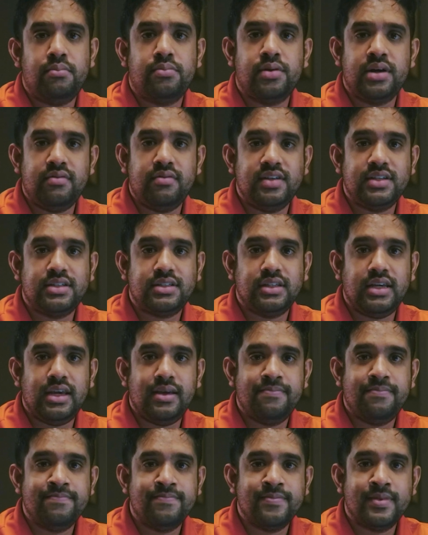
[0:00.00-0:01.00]
previously.
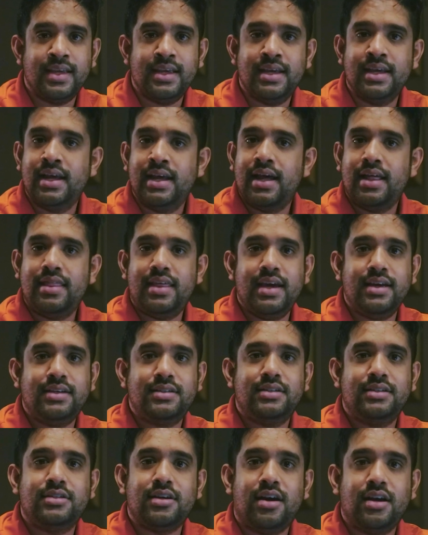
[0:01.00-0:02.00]
Thanks,
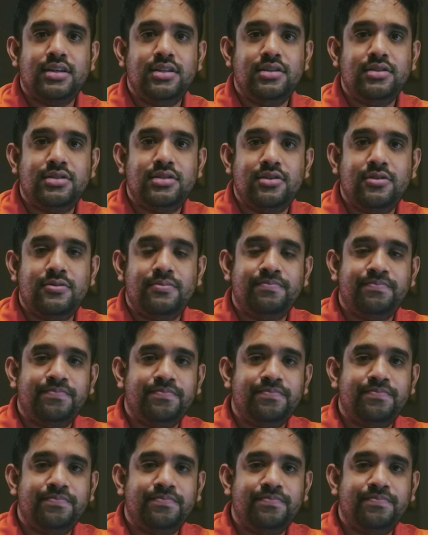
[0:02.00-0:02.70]
and talk to you soon.